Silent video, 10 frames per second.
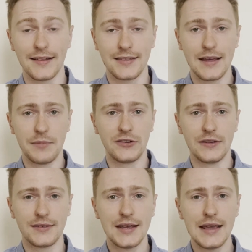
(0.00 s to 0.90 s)
to the
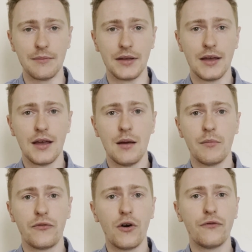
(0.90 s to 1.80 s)
admissions team,
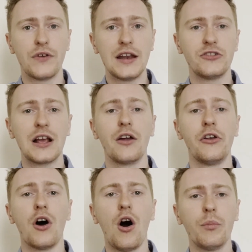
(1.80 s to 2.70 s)
before finishing on
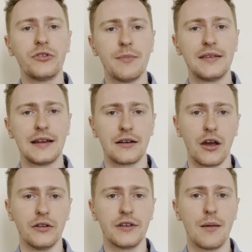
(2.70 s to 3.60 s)
an optimistic
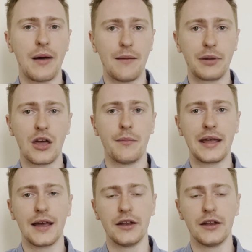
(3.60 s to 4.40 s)
note about becoming a